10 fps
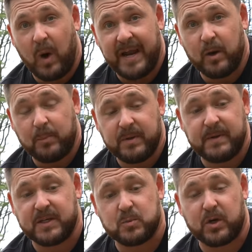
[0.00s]
wide open
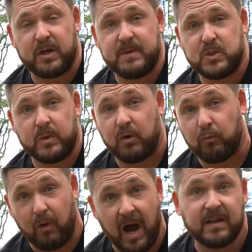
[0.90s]
because we're gonna be doing a
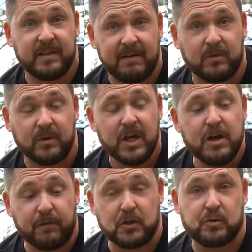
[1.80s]
rock level
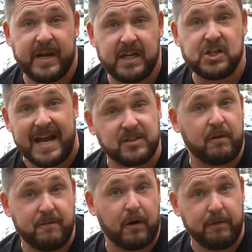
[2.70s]
for drainage as our
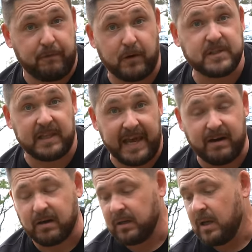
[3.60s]
very first
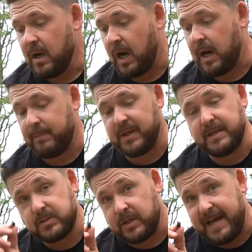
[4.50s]
layer. Um, but
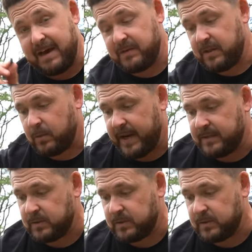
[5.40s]
it's good to have it either way.